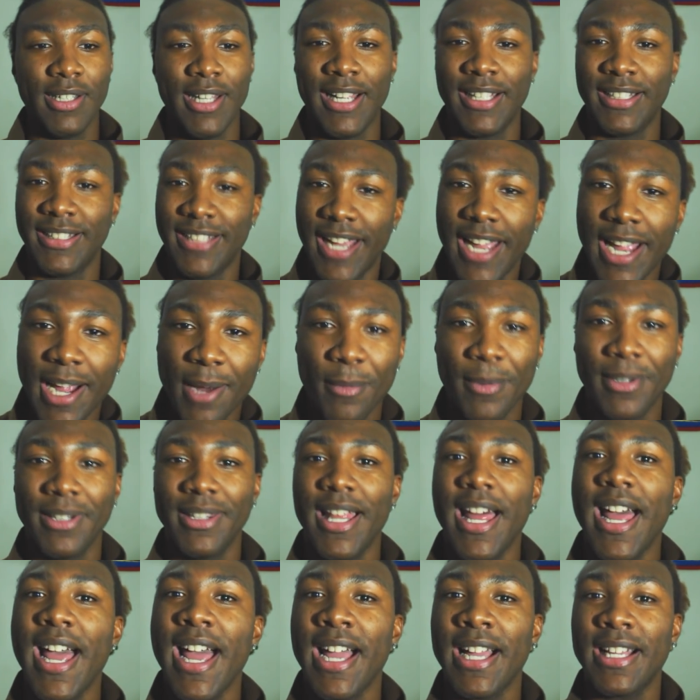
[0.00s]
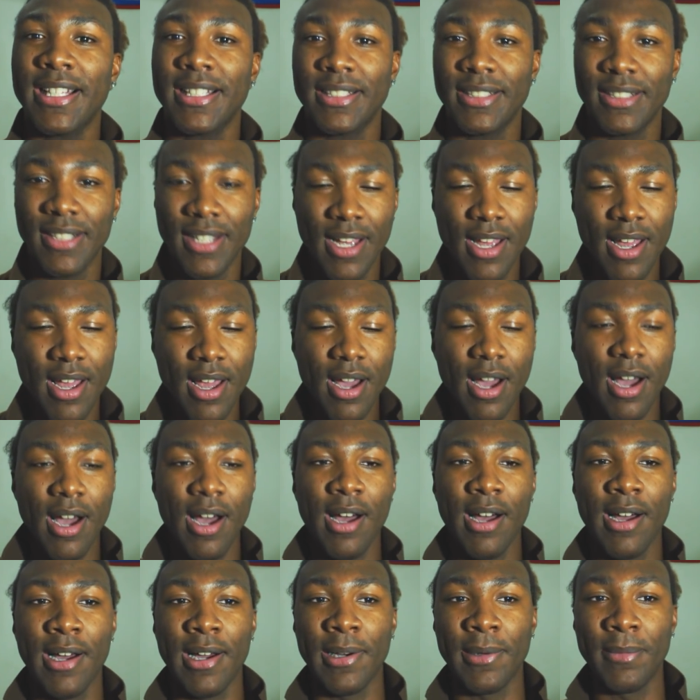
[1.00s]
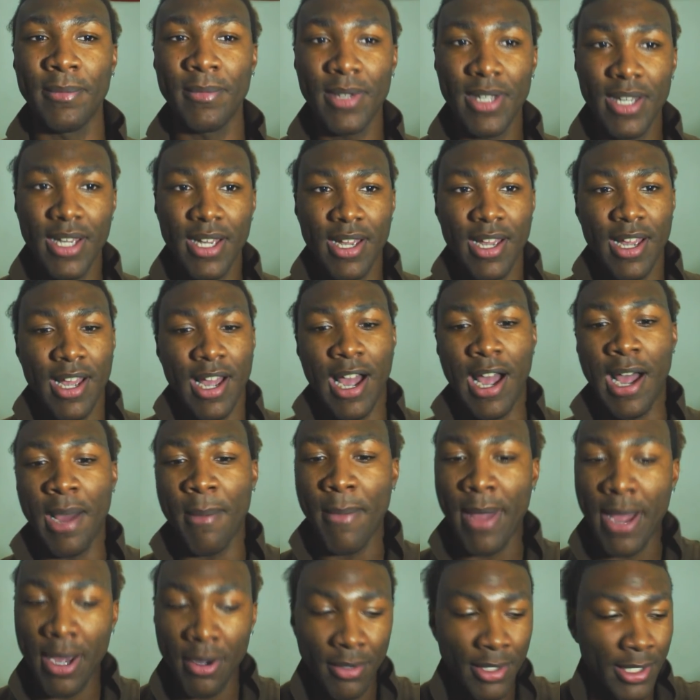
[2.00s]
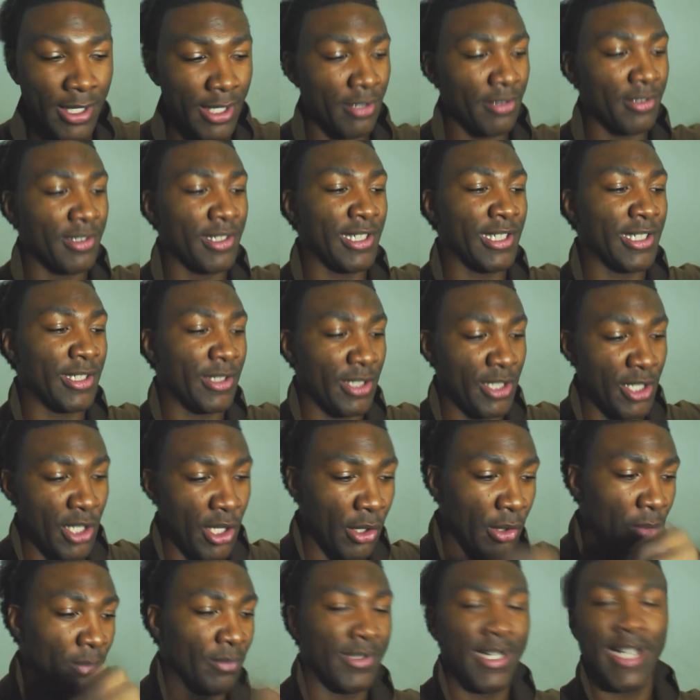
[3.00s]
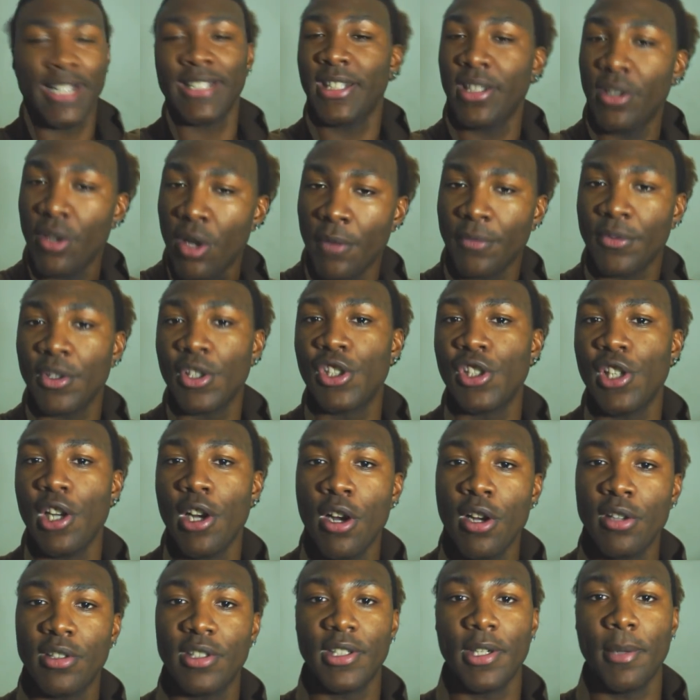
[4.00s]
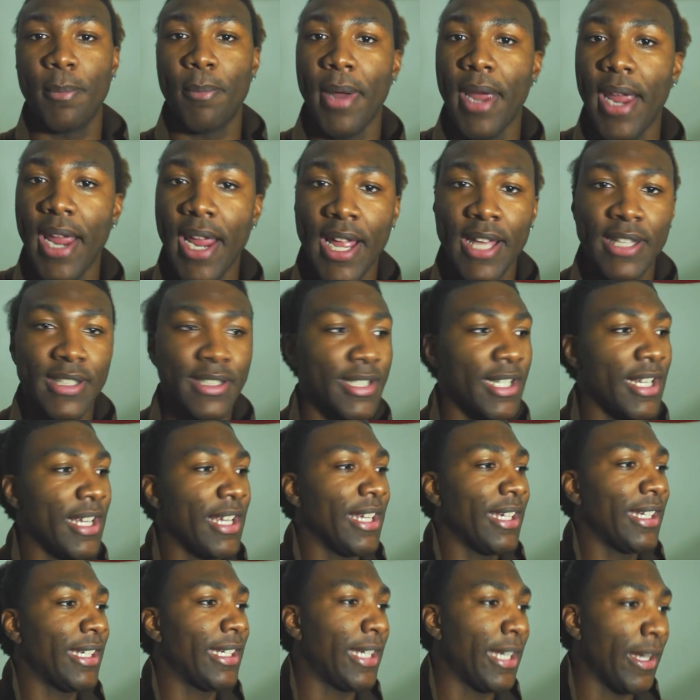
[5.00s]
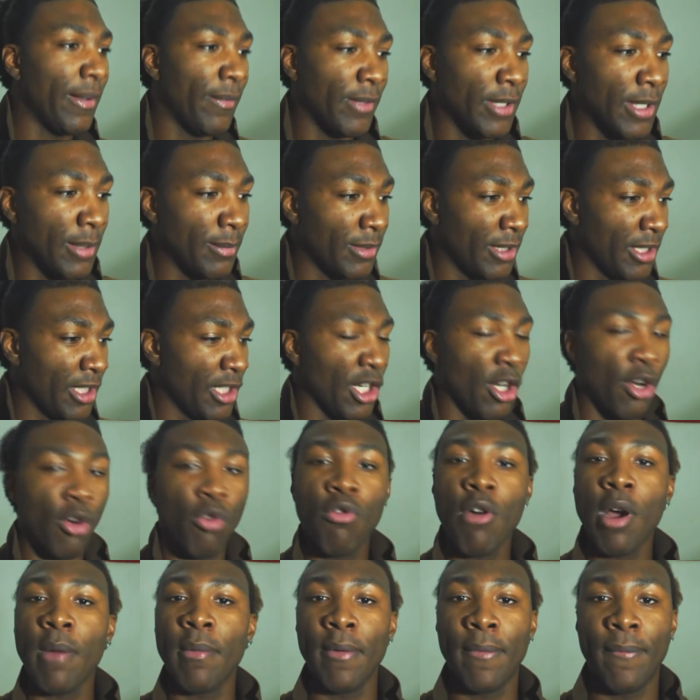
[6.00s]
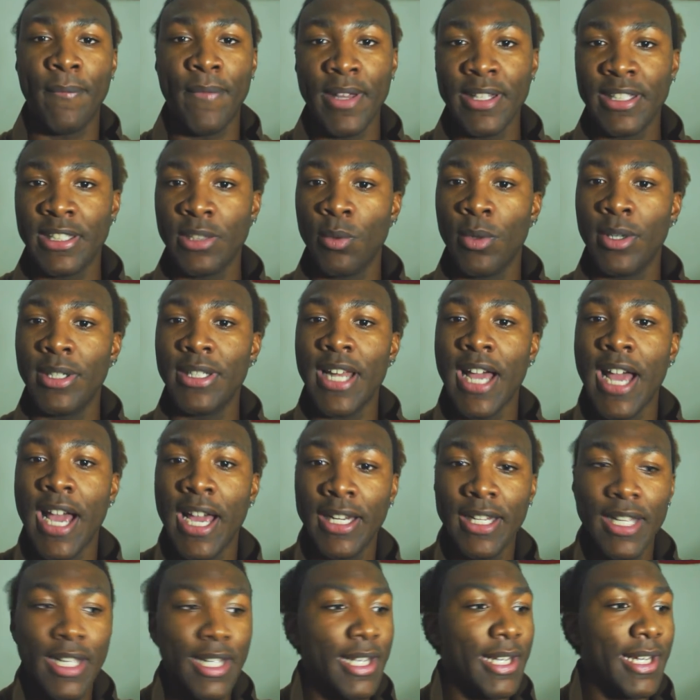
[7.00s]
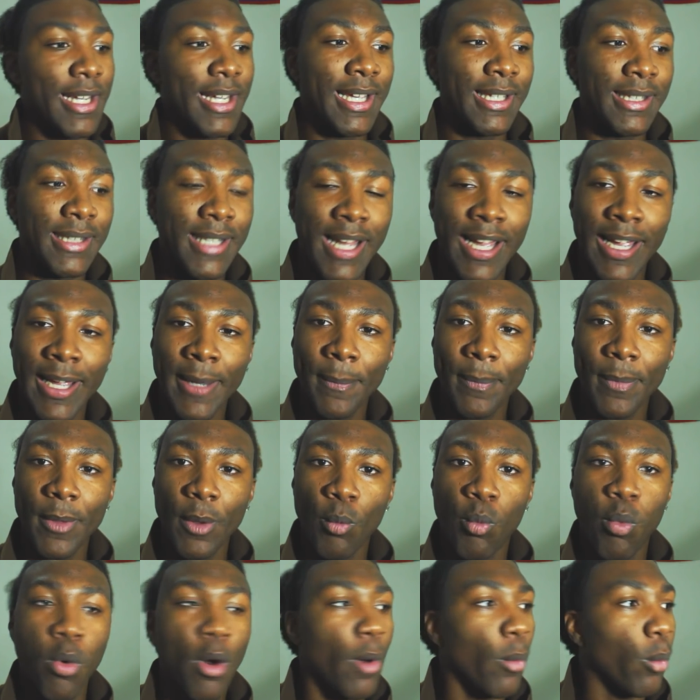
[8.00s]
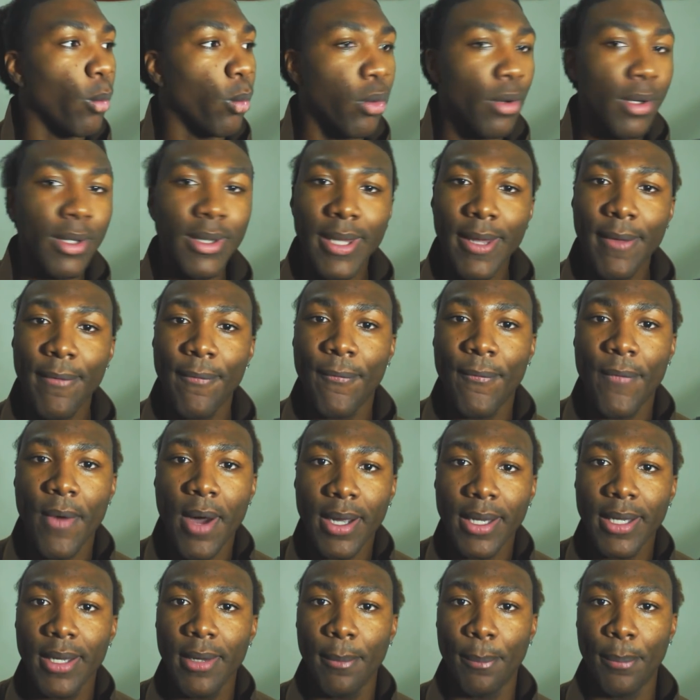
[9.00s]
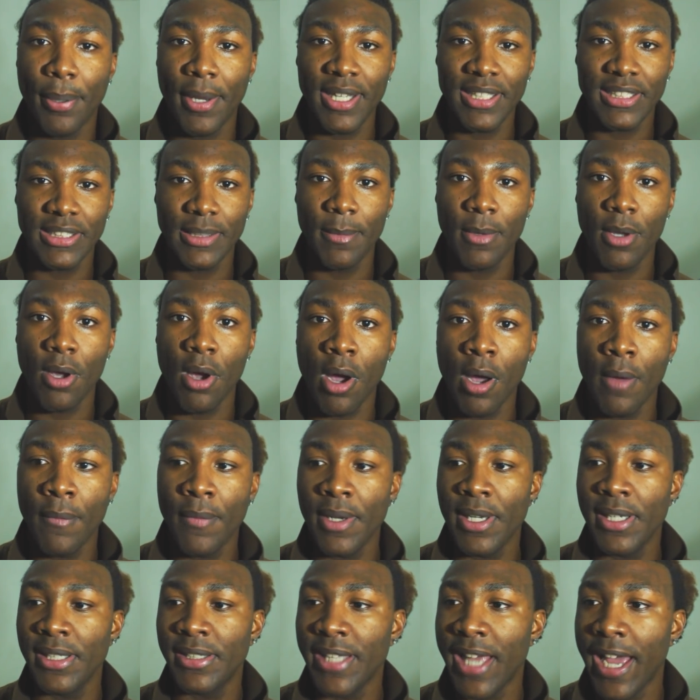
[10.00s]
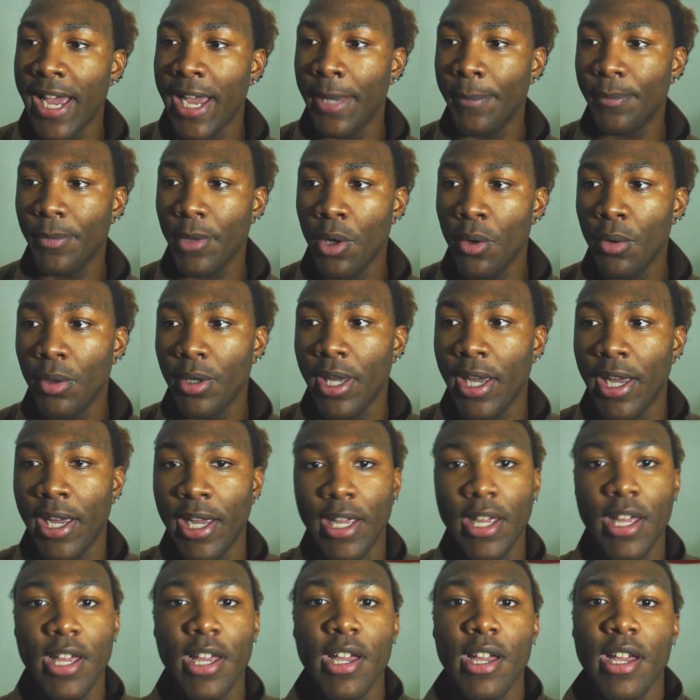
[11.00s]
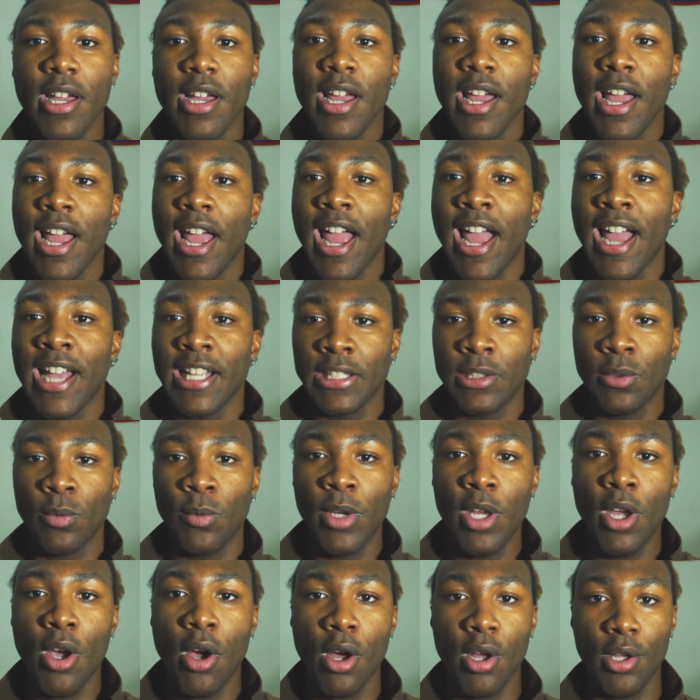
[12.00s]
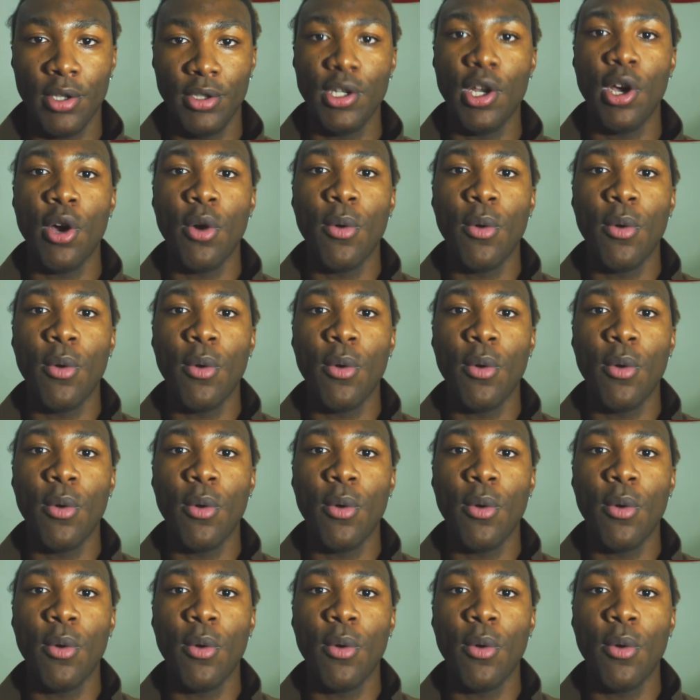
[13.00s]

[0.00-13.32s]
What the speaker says: Like, damn, relax. I'm out here just, you know, dusting off the shirts and the pants, giving them to, you know, whoever fits or whatnot. And like, what really fucking pissed me off is that, okay, as we all